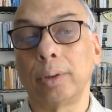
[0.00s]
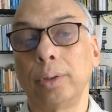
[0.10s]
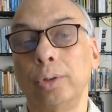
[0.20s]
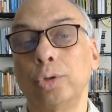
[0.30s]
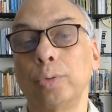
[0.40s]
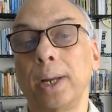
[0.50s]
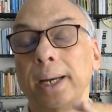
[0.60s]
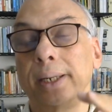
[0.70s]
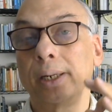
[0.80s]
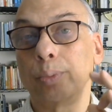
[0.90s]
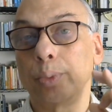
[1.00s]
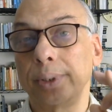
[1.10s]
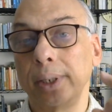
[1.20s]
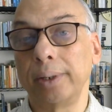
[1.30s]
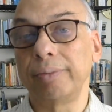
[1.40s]
united with
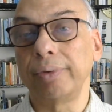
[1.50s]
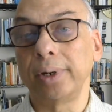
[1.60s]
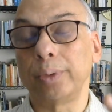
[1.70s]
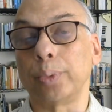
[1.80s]
the infinite